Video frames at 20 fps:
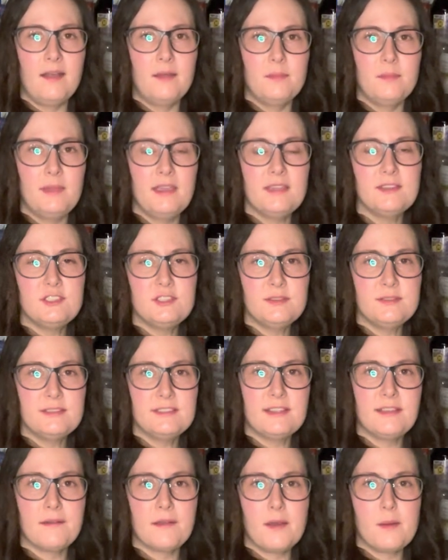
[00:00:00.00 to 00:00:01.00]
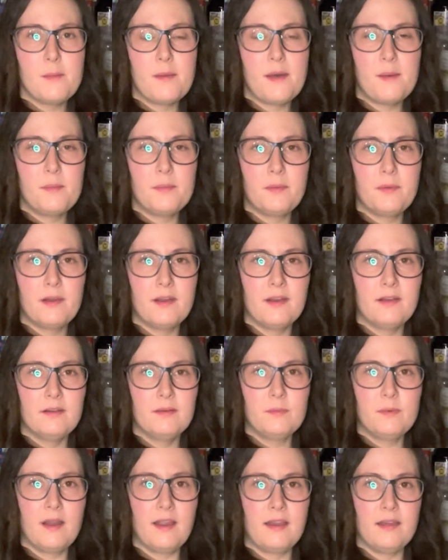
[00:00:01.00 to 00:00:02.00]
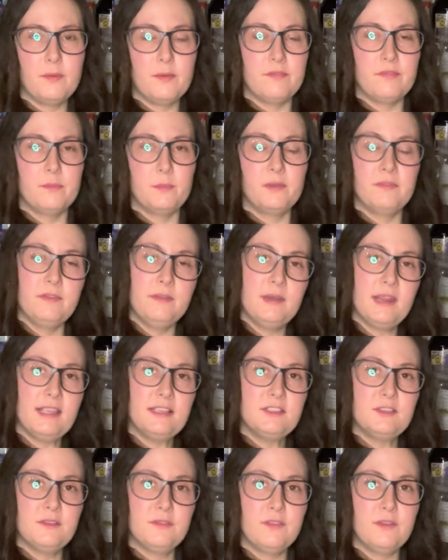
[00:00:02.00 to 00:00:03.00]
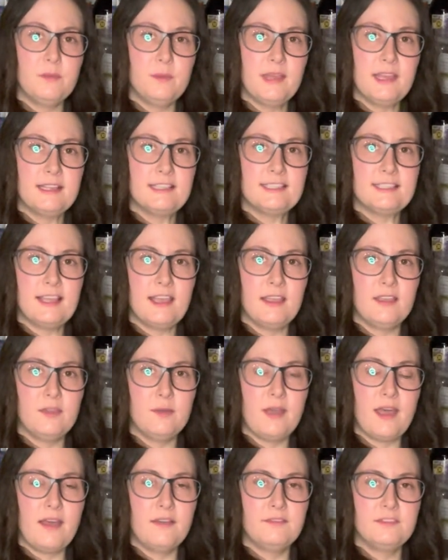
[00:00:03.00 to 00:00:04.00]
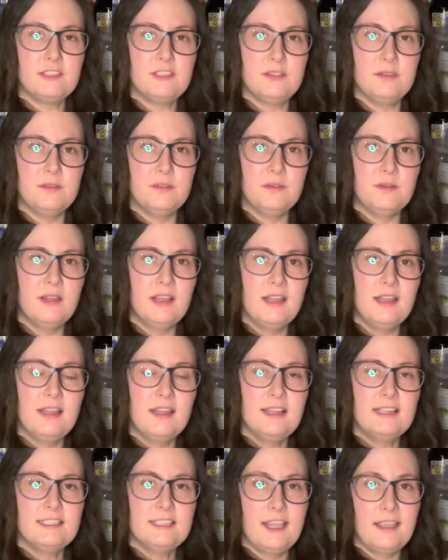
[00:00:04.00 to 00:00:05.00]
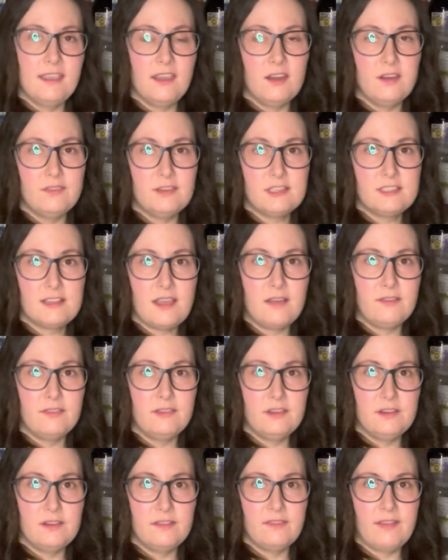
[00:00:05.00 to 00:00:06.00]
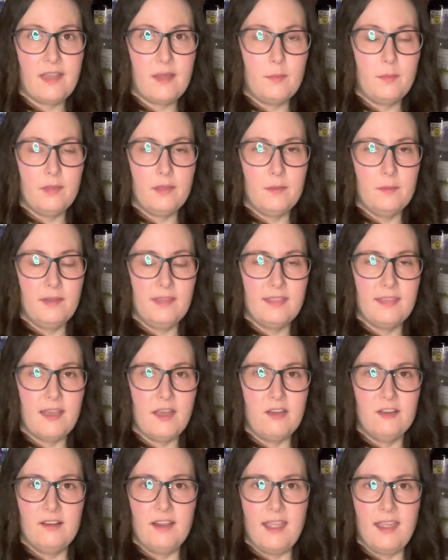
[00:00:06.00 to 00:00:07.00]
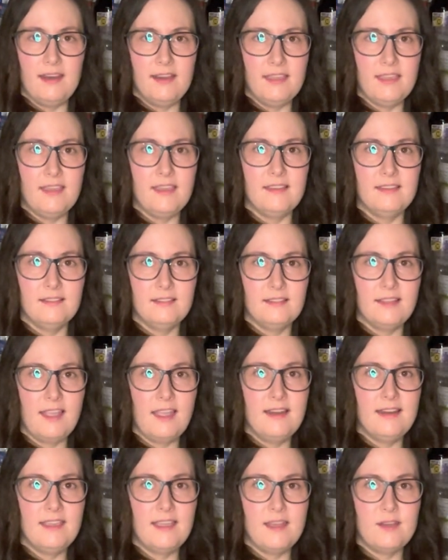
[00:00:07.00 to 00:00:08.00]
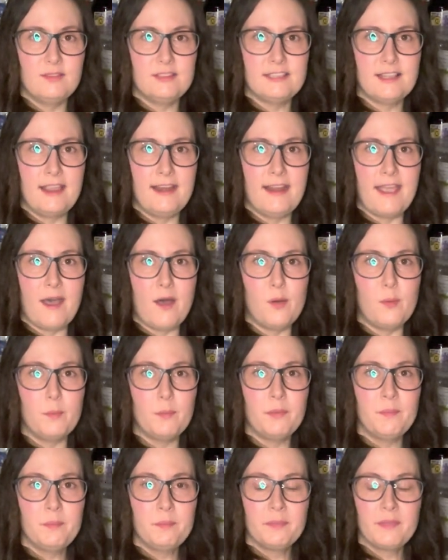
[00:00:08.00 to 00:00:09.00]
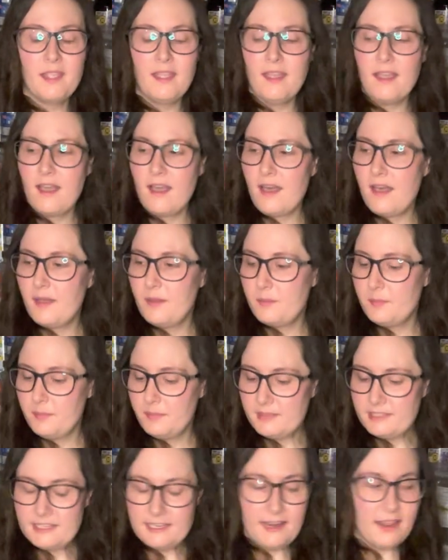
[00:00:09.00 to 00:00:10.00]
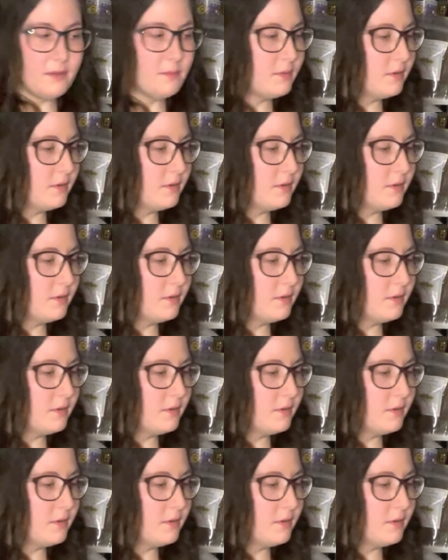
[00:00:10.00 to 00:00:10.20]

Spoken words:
issues that come up where anywhere from a few days to a few weeks that you have to take care of yourself and your family without any outside help. Today we're